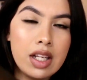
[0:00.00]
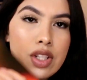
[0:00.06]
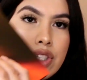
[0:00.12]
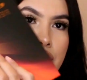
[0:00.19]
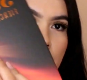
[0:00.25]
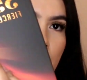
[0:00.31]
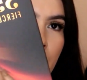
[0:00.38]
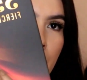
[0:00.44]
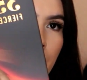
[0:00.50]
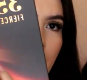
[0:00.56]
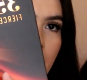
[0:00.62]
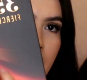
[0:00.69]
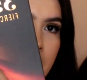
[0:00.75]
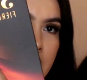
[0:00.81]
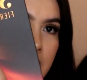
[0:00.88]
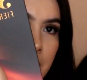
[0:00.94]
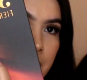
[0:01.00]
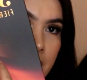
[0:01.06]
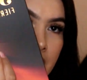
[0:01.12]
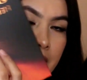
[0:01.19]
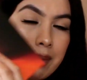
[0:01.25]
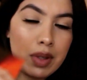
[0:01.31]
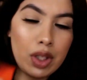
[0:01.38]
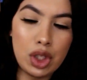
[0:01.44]
So I did
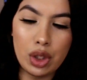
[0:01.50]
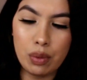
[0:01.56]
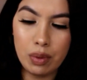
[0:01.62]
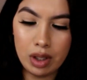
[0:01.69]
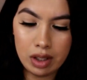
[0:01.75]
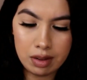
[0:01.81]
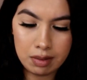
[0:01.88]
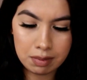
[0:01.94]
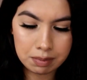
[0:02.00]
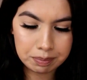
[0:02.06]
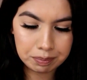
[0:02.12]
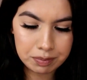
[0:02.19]
pick up the new one